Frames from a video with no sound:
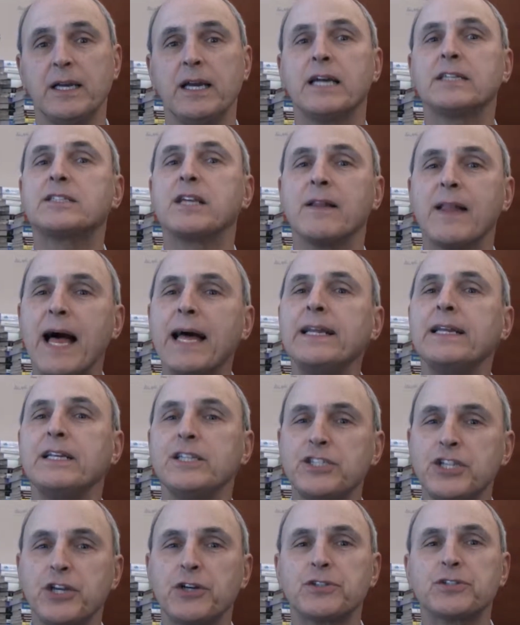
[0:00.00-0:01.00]
It's a lot
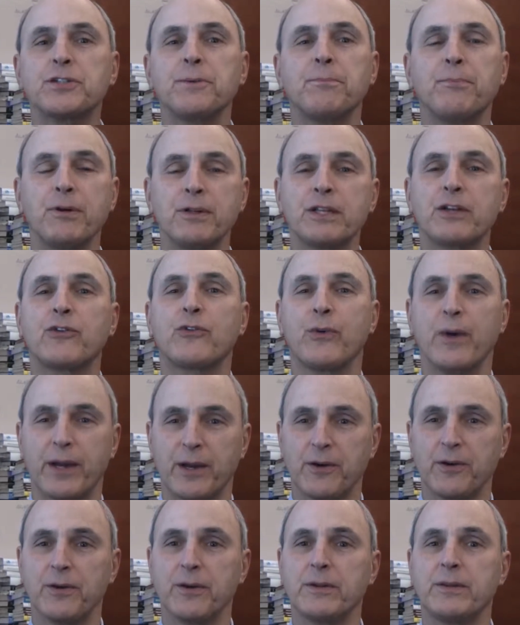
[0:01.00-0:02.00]
easier to pull a
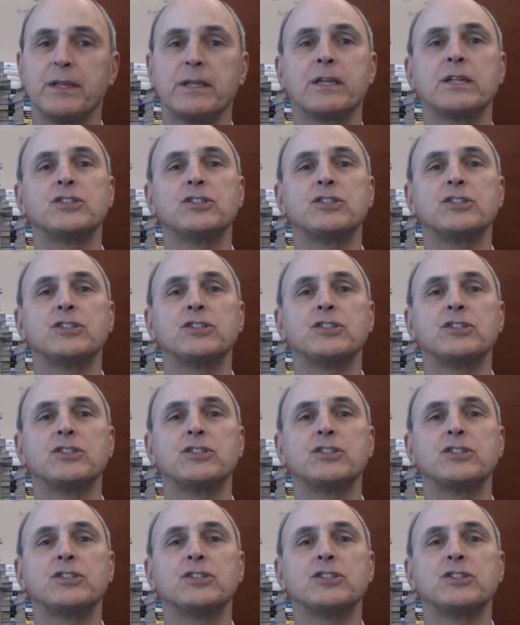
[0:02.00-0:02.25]
trigger than